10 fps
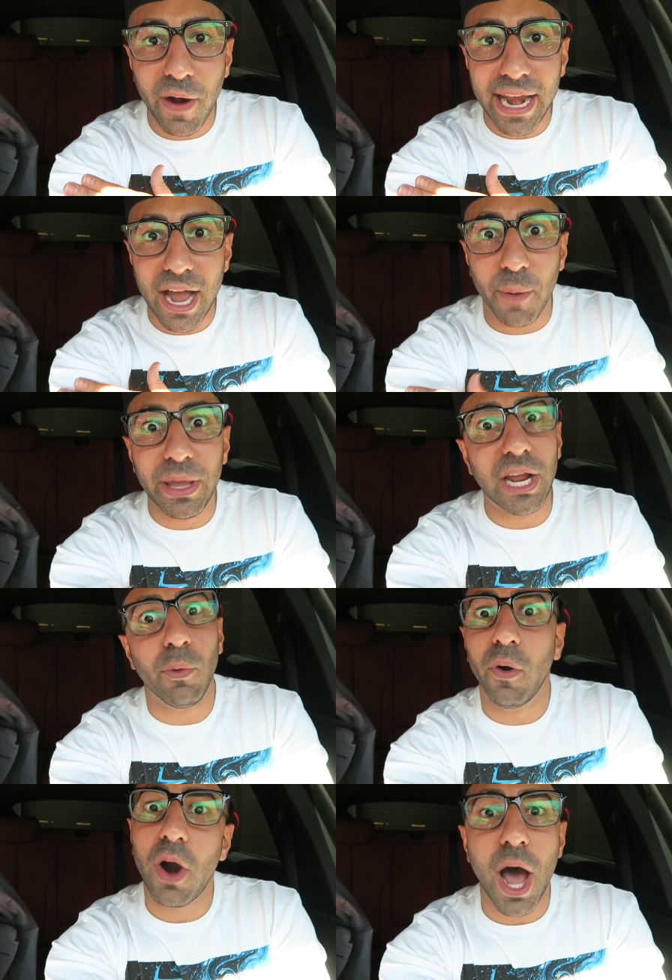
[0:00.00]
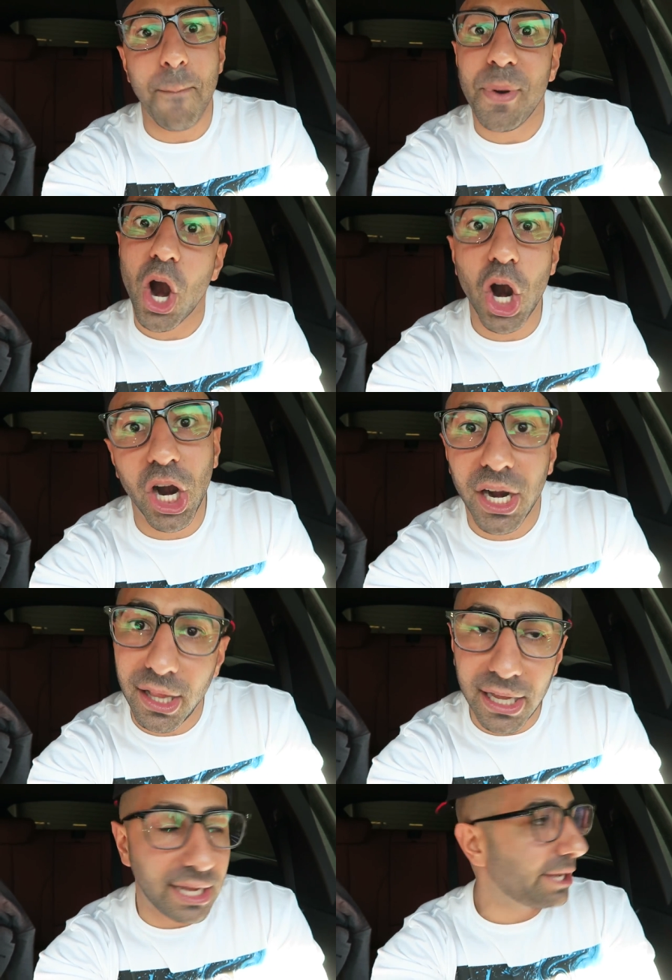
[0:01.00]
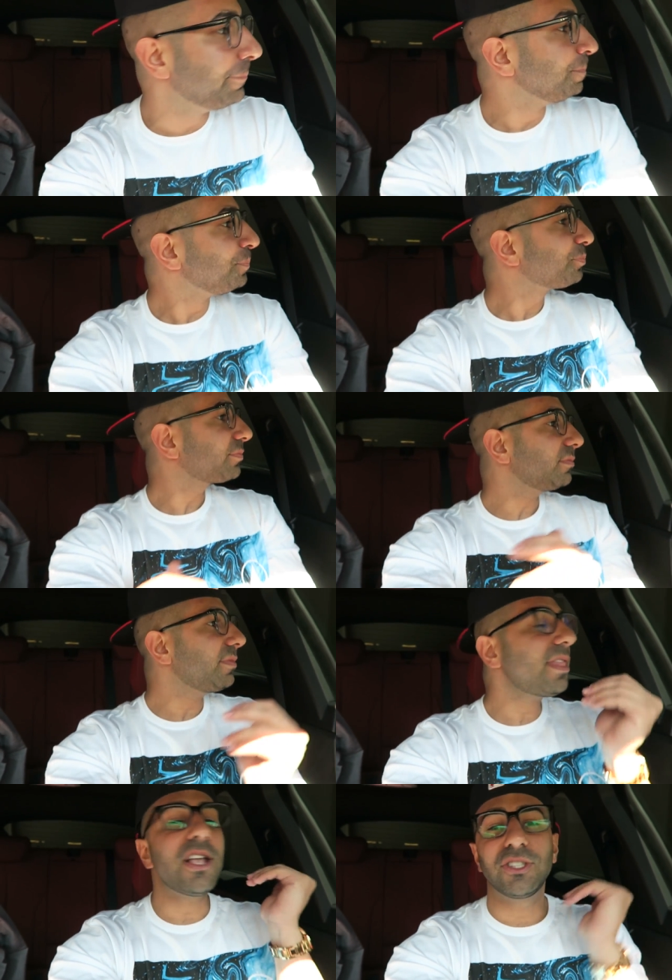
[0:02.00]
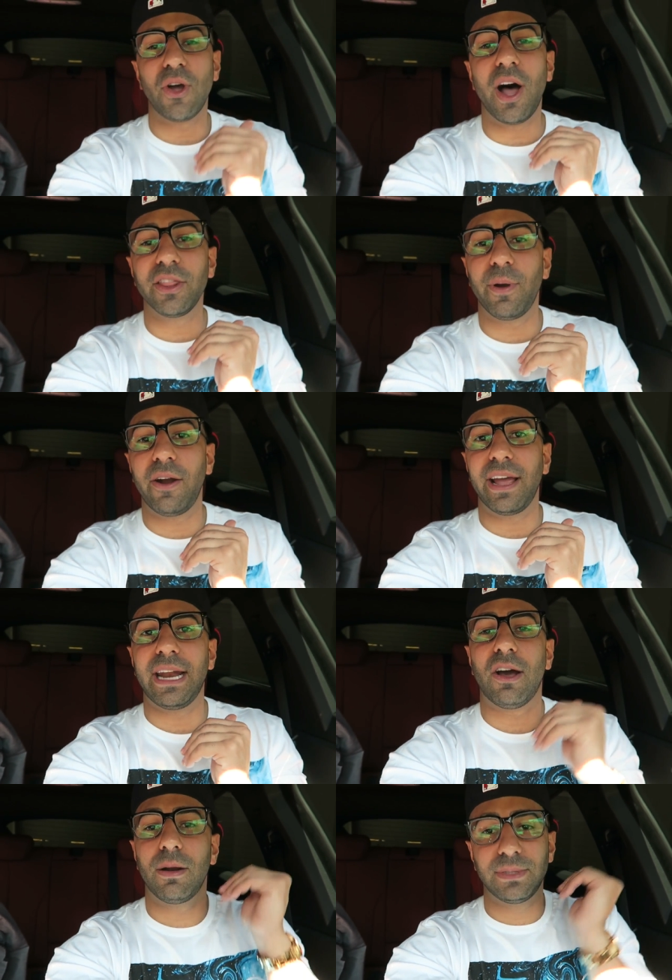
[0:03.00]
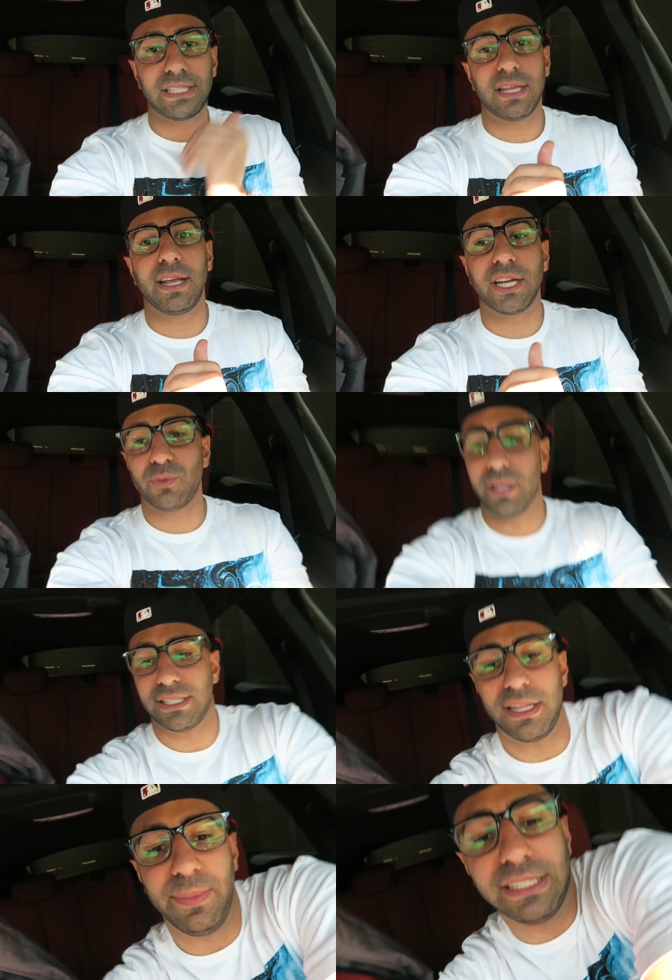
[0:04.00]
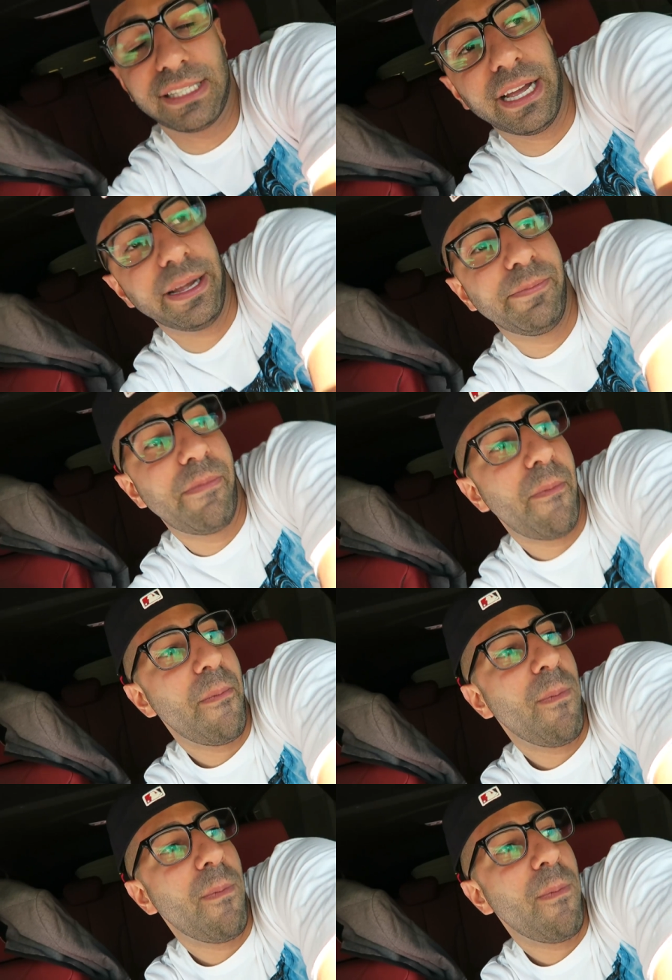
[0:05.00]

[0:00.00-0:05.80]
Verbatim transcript: right now, meaning we were up early. So on the way right now, I'm gonna take you guys with us. In the meantime.